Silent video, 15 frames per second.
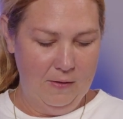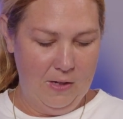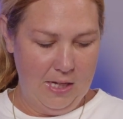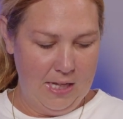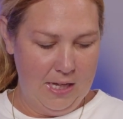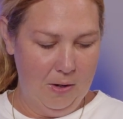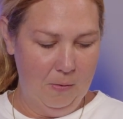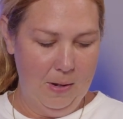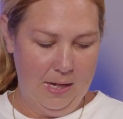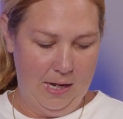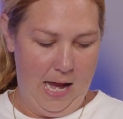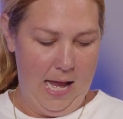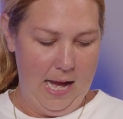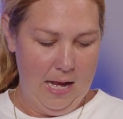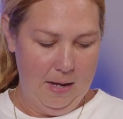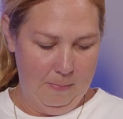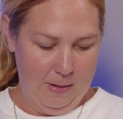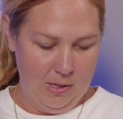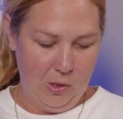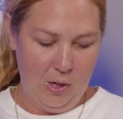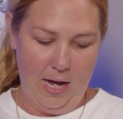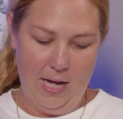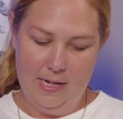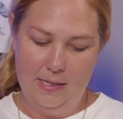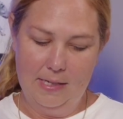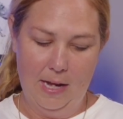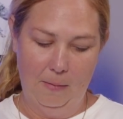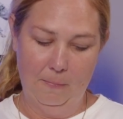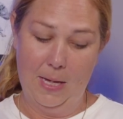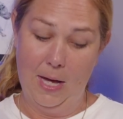to hear what God had been trying to
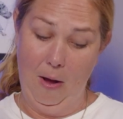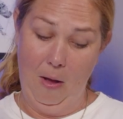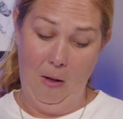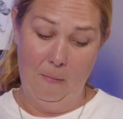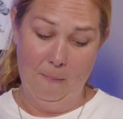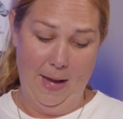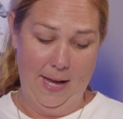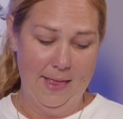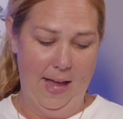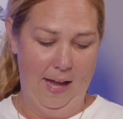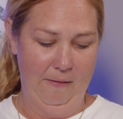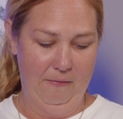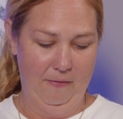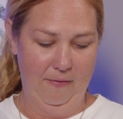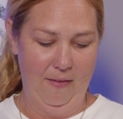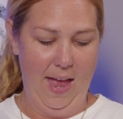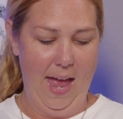tell me all my life.